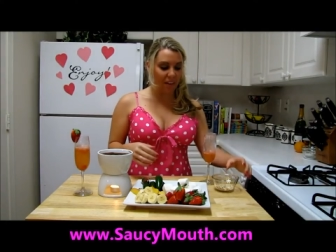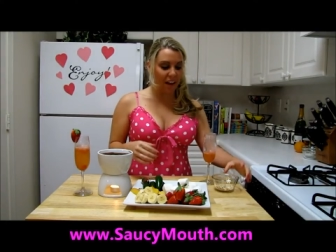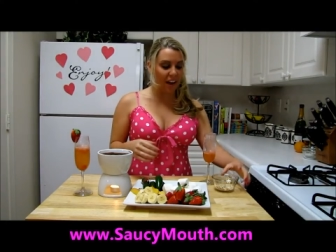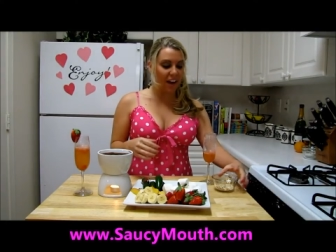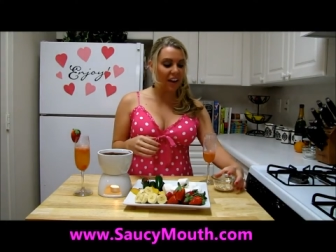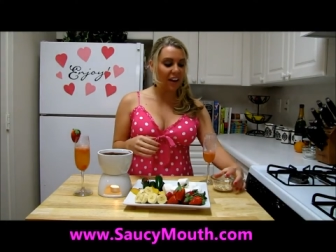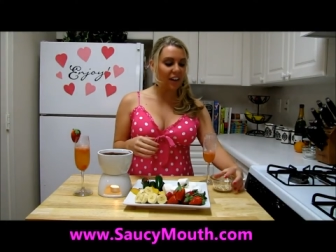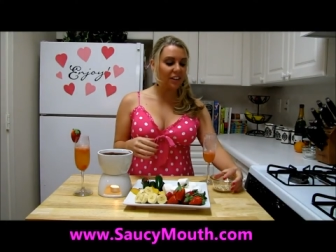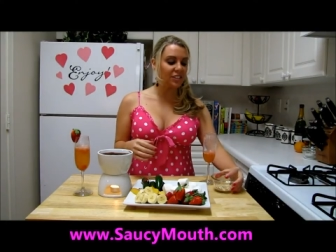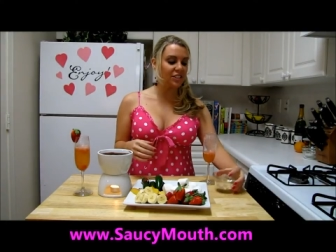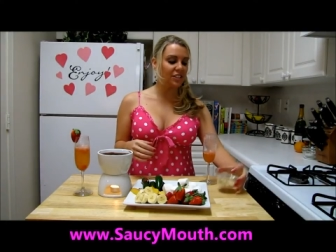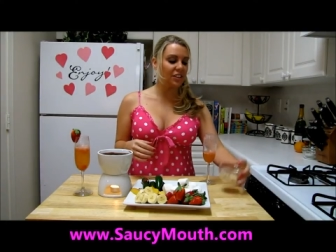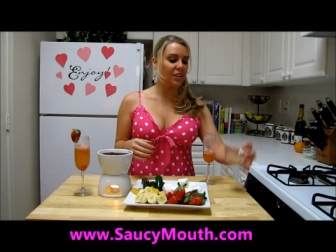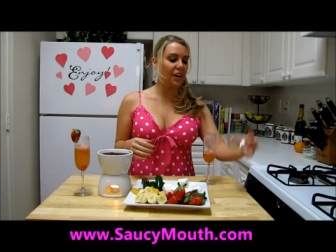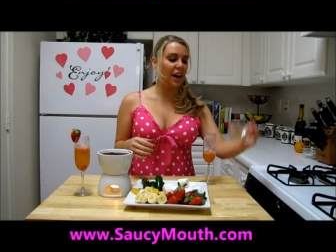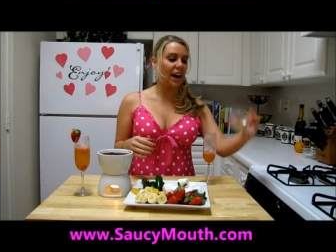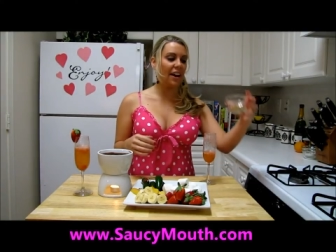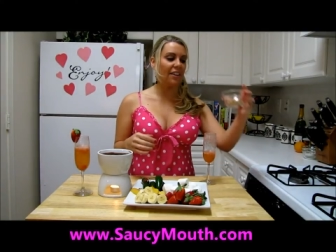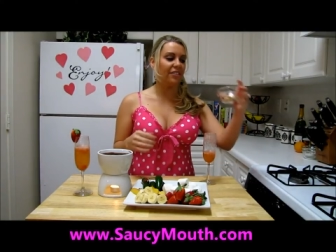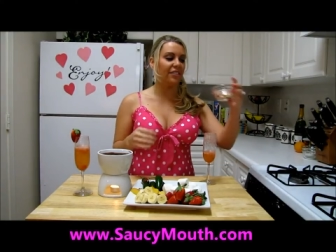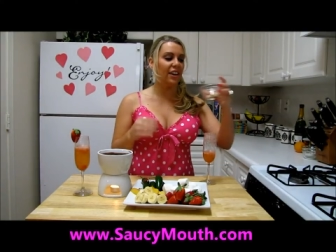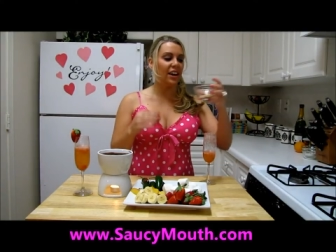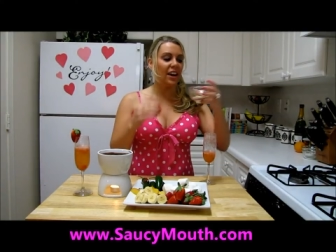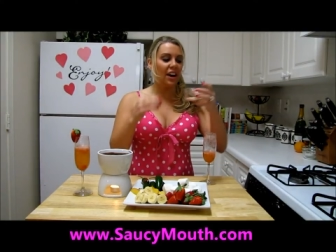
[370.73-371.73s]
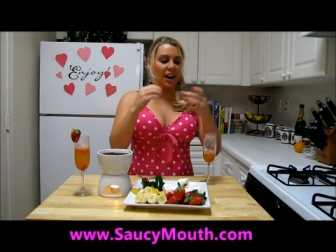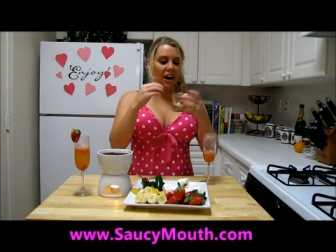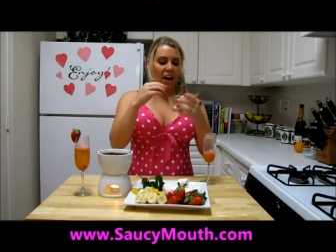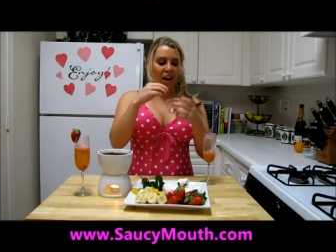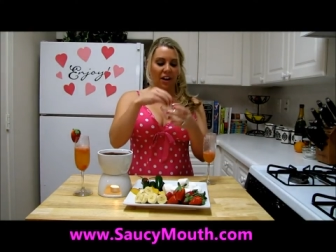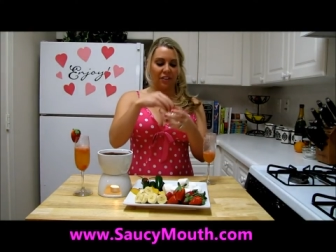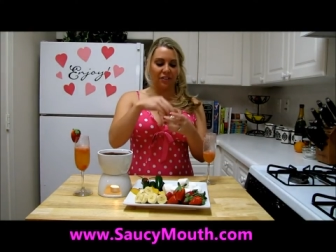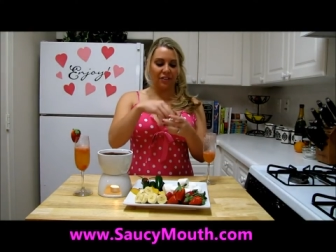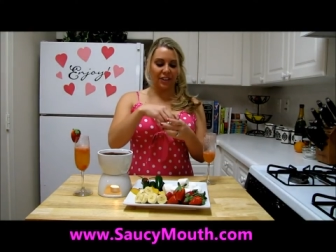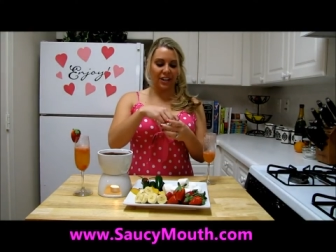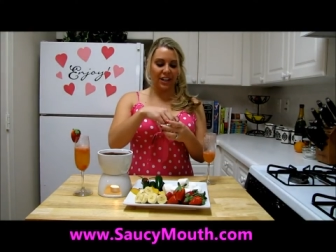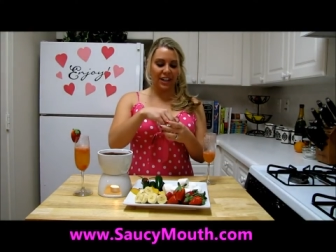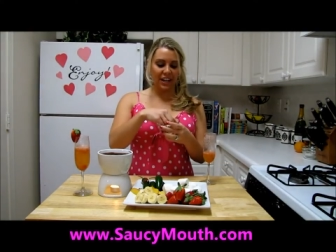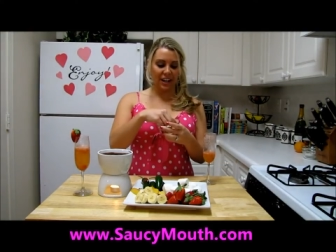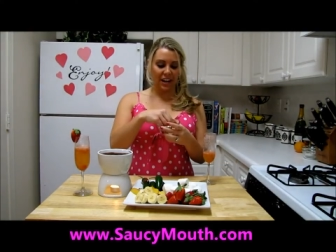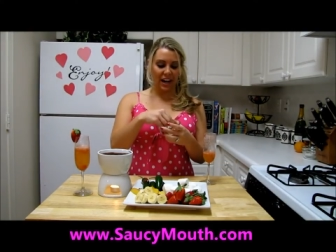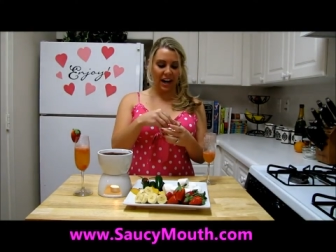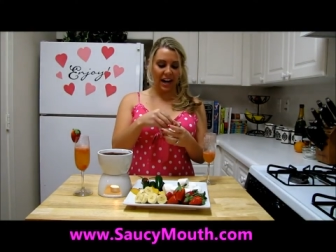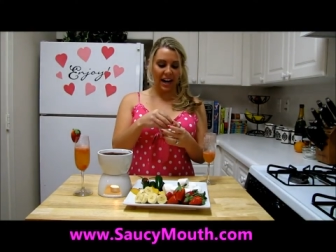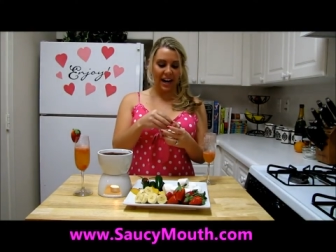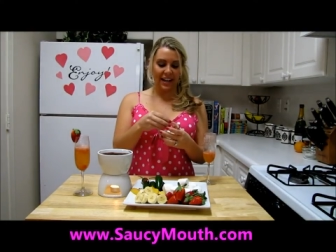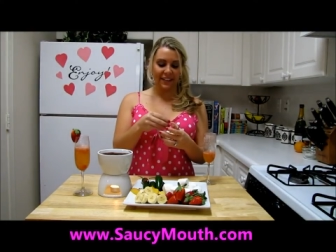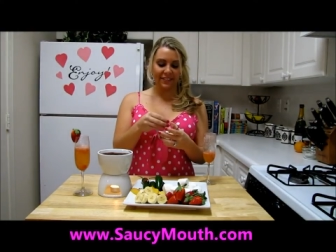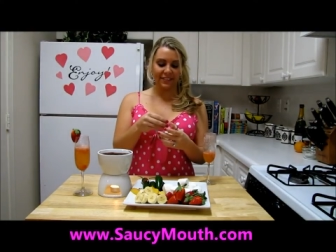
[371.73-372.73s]
I also have, over here
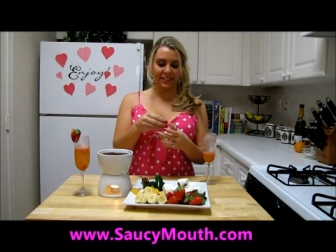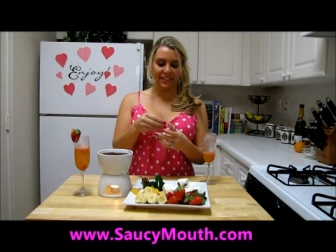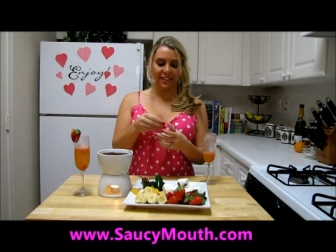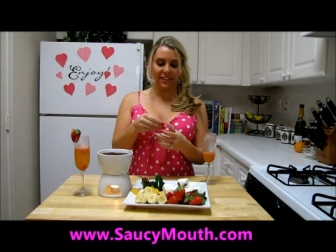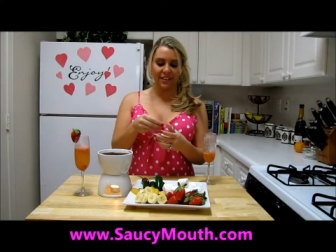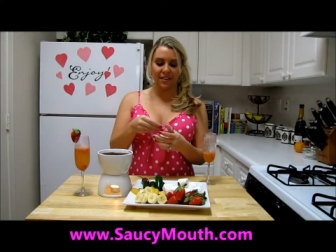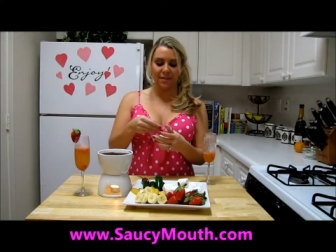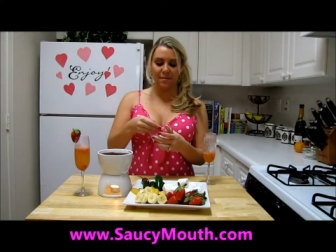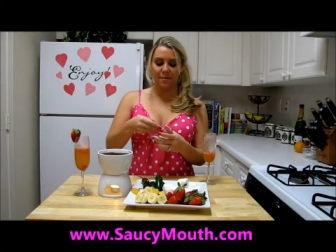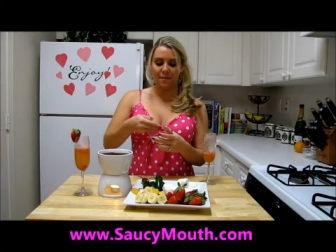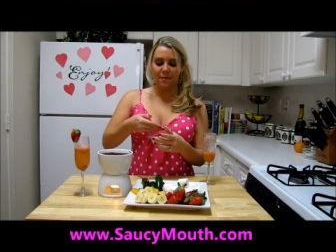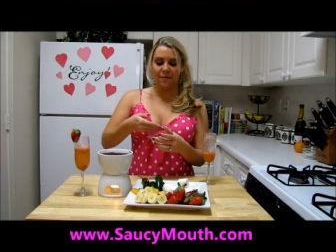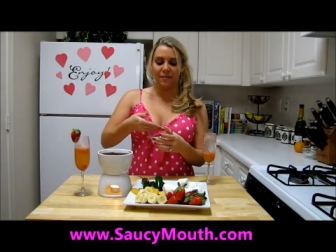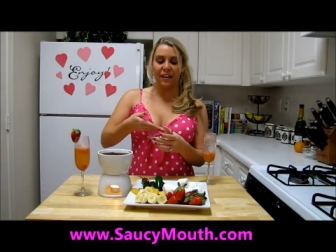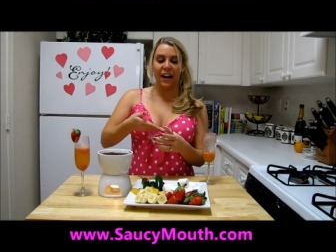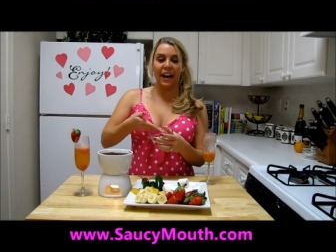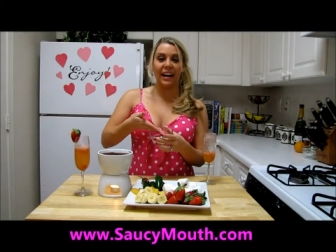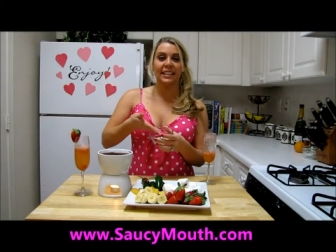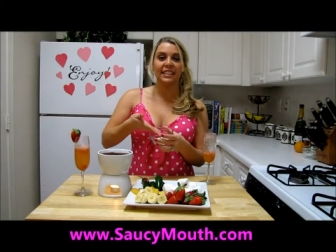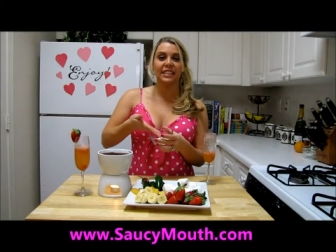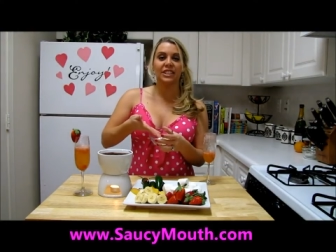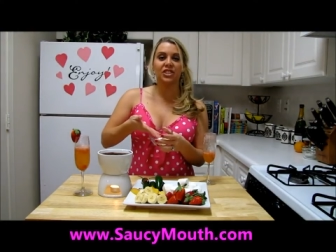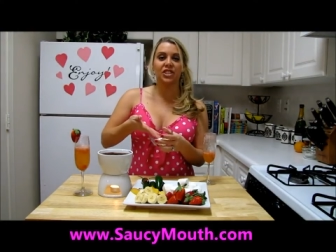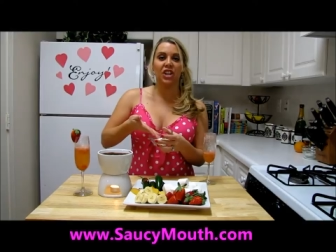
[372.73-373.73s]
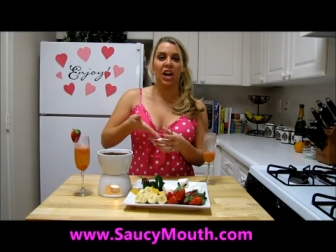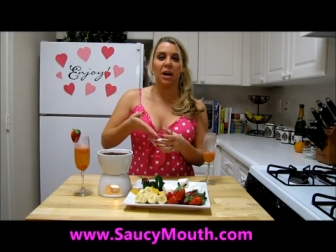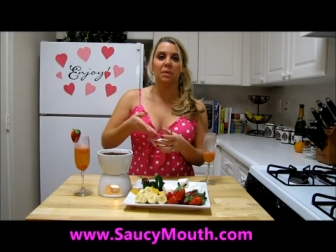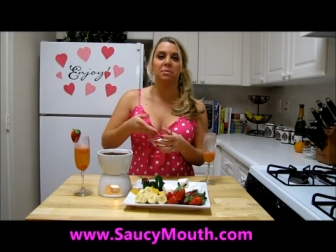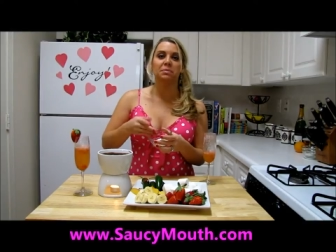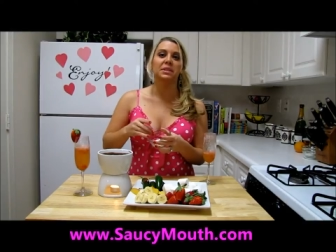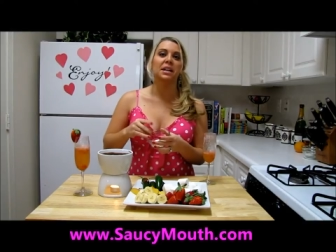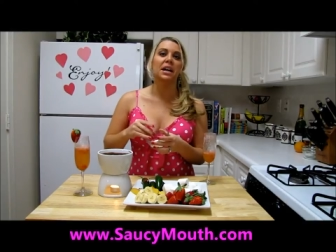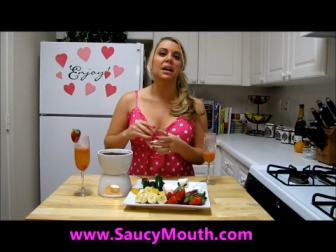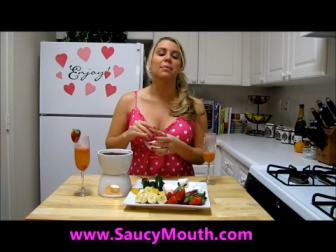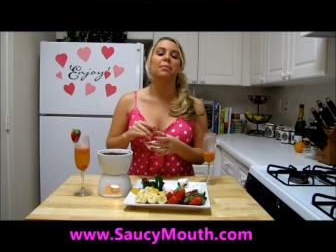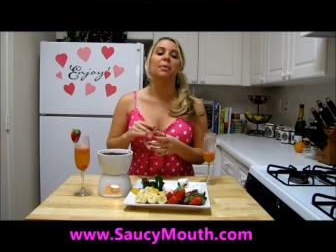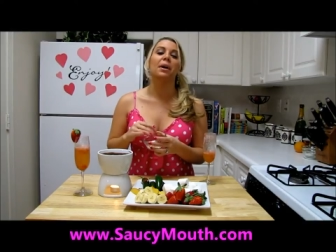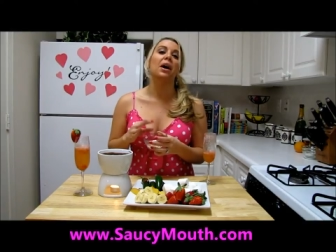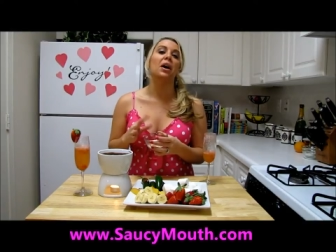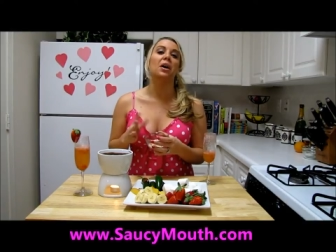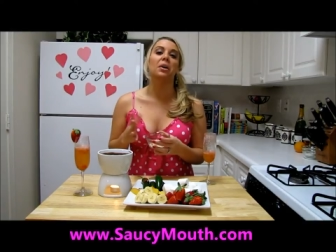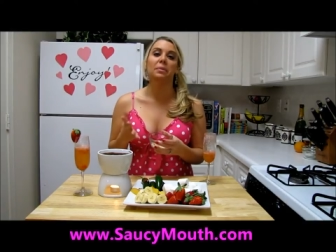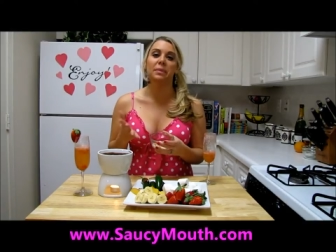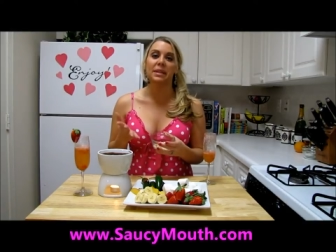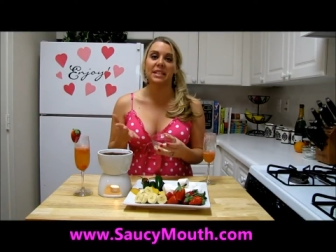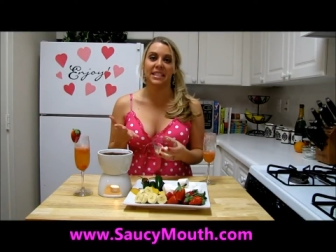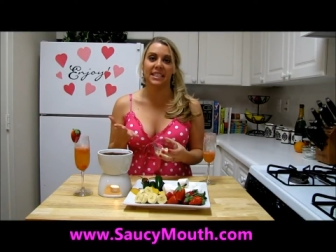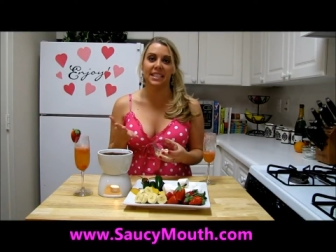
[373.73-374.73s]
I have some finely chopped up
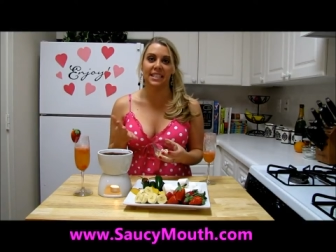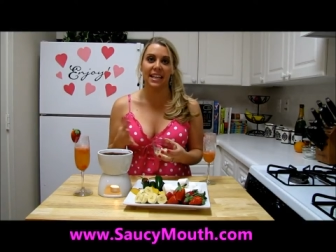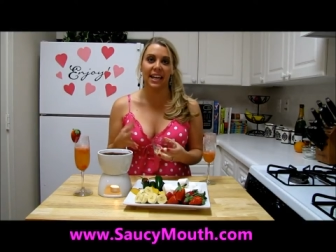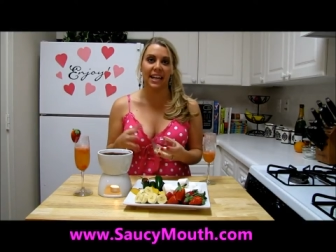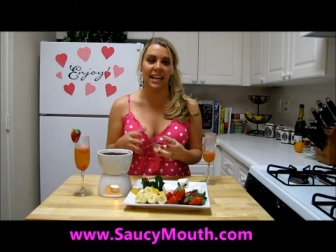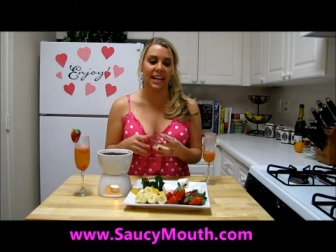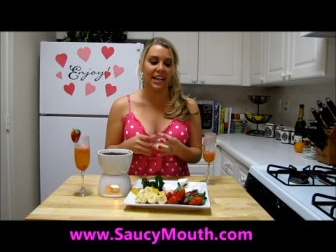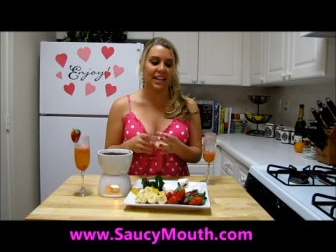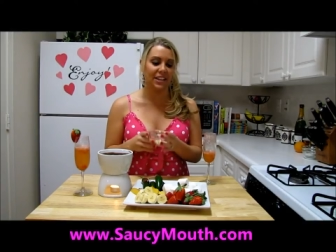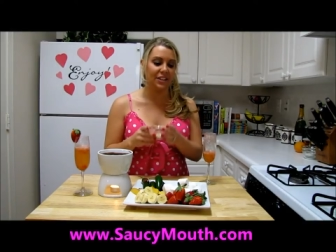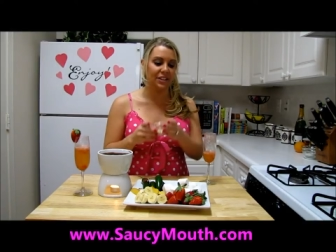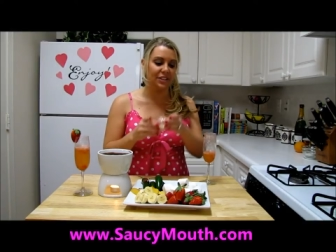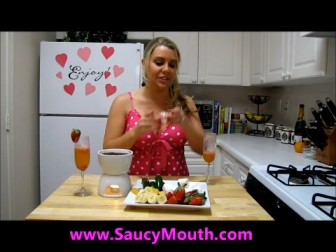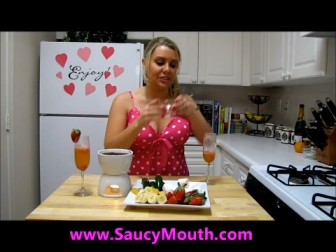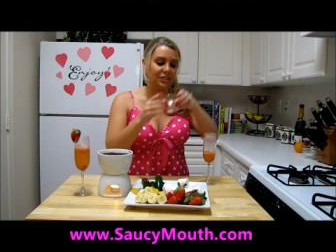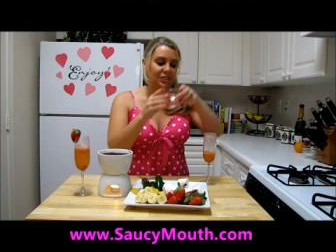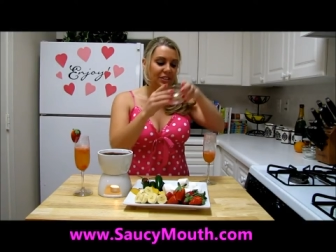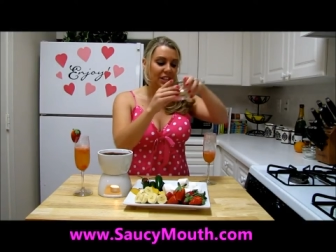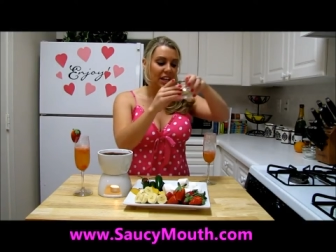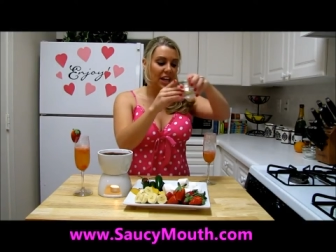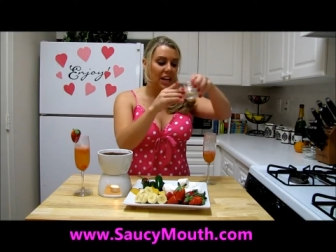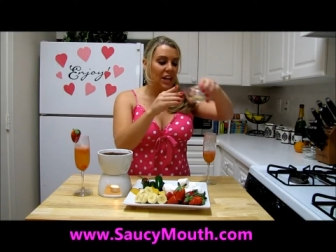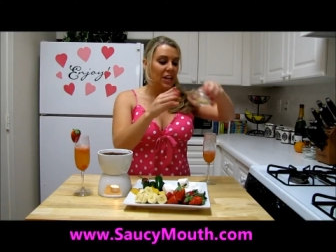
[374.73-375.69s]
almonds that I use.